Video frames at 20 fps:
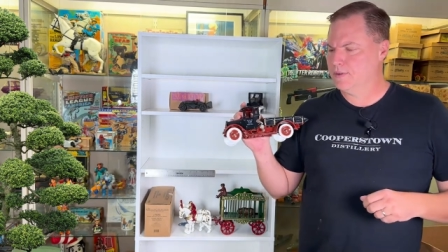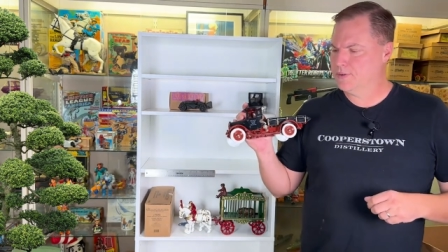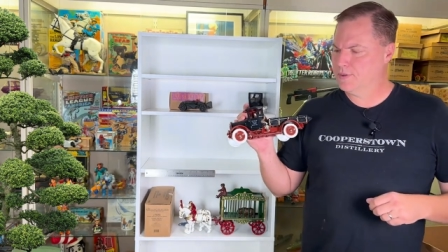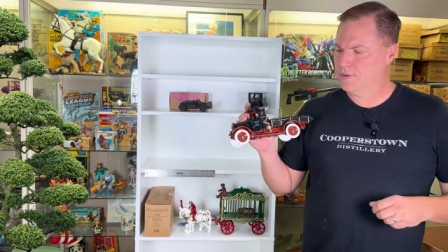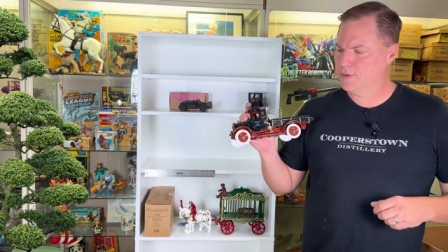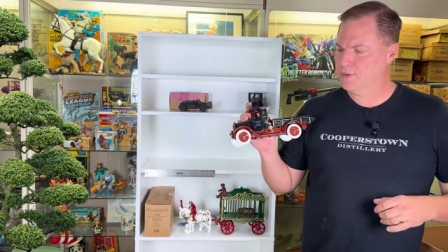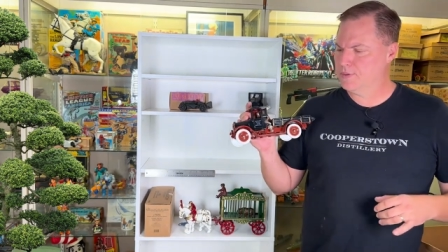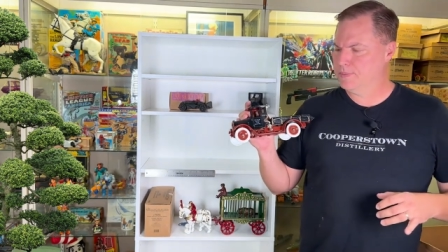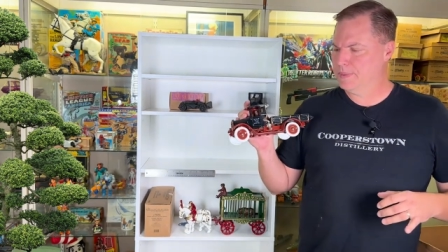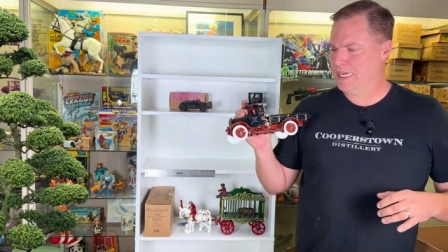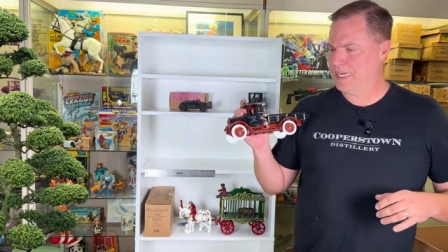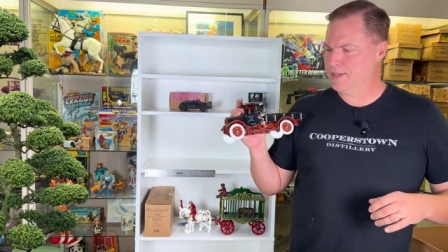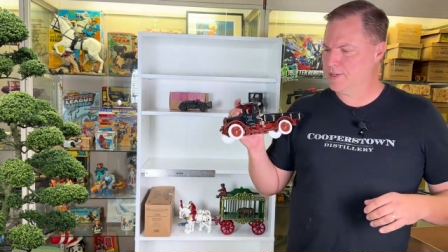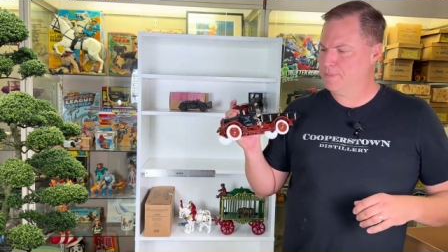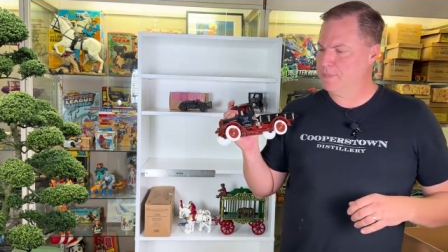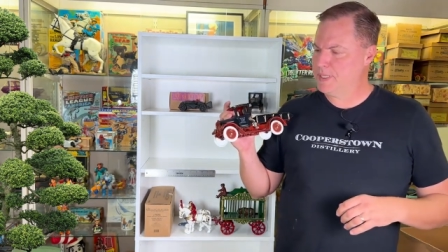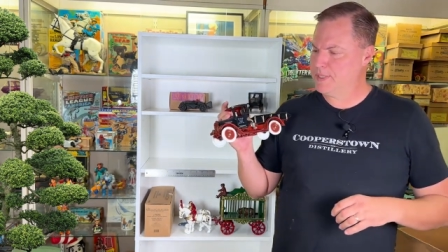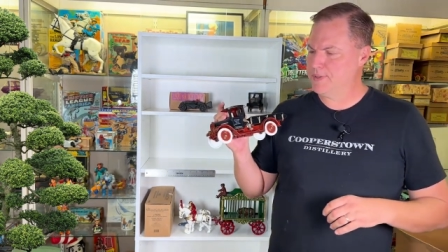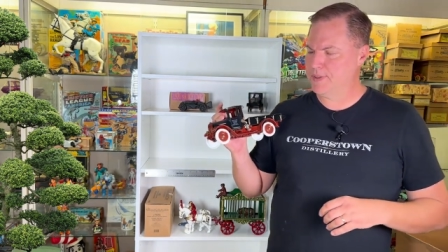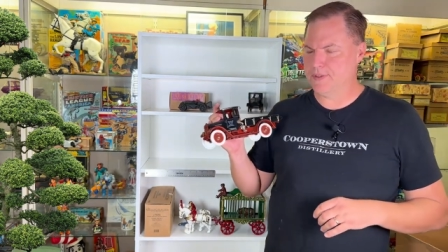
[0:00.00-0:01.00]
to
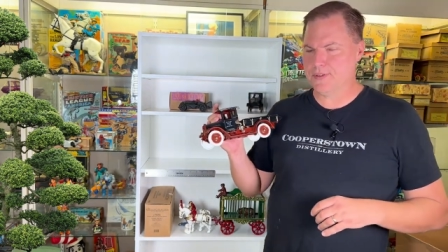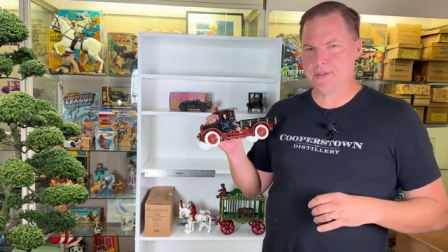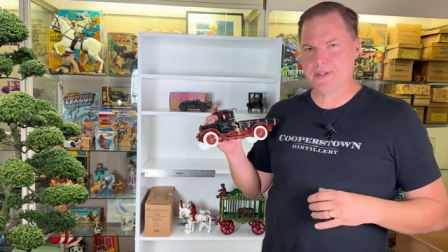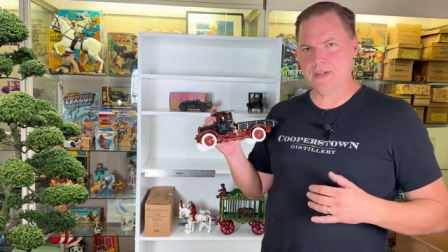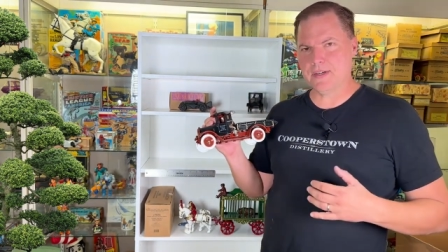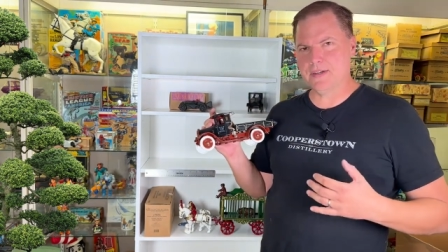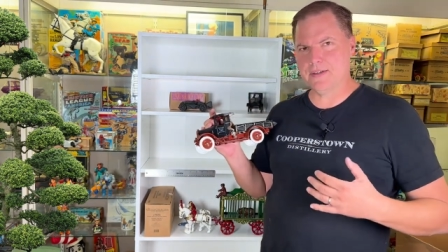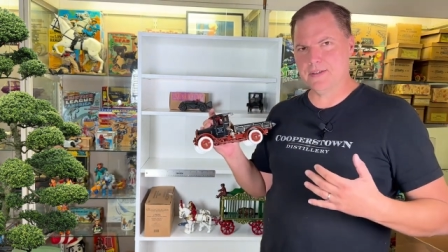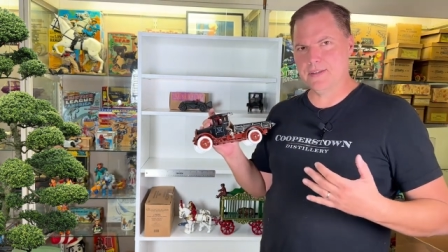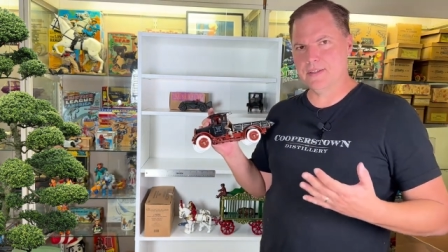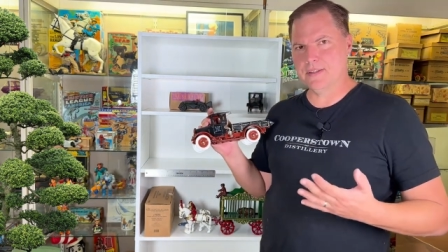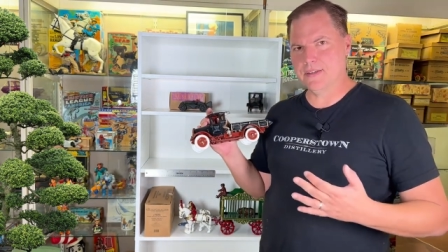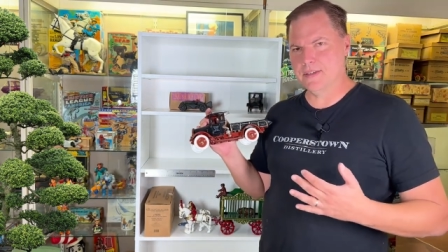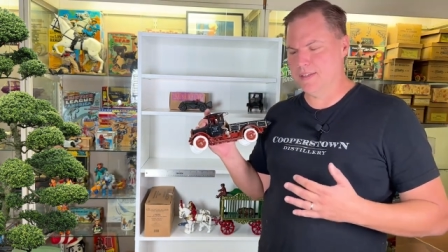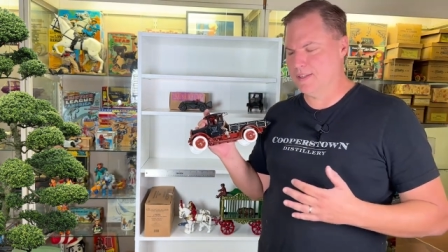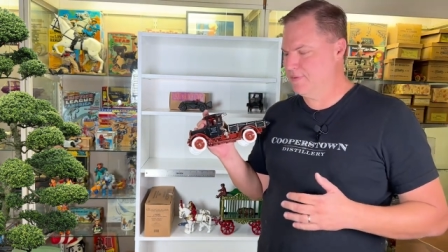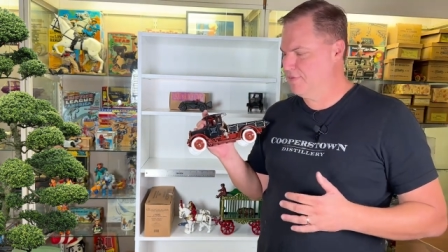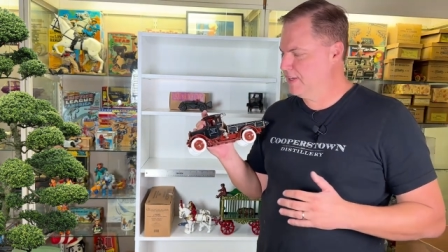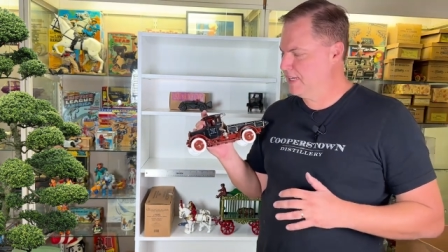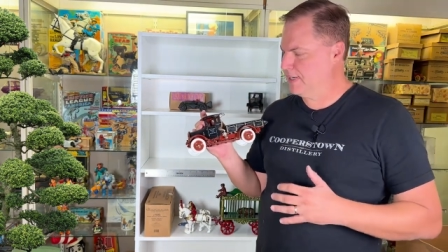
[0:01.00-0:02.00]
match business cards that
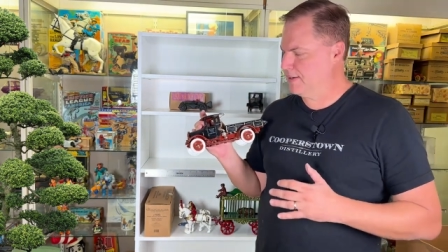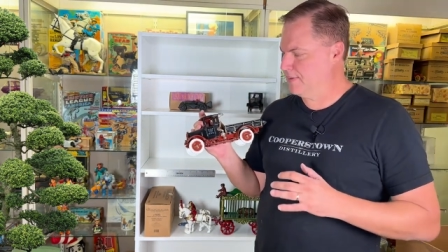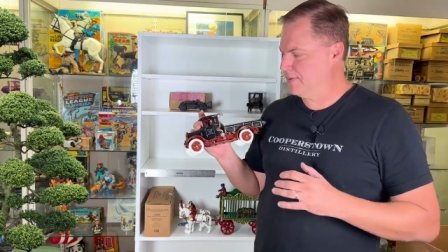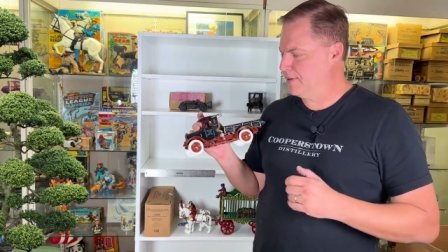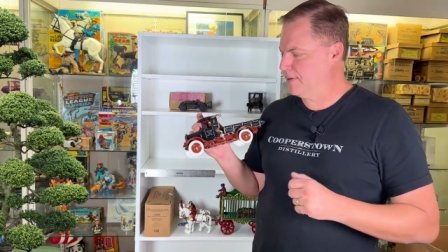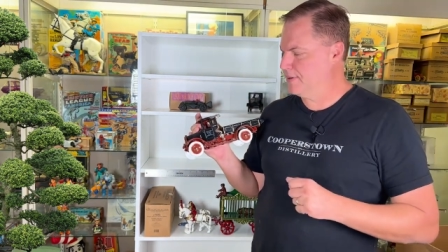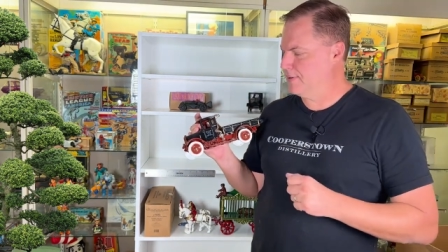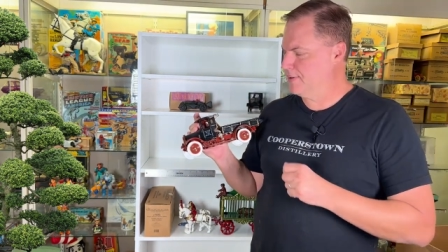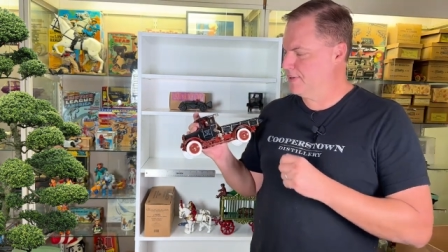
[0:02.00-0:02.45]
he's found.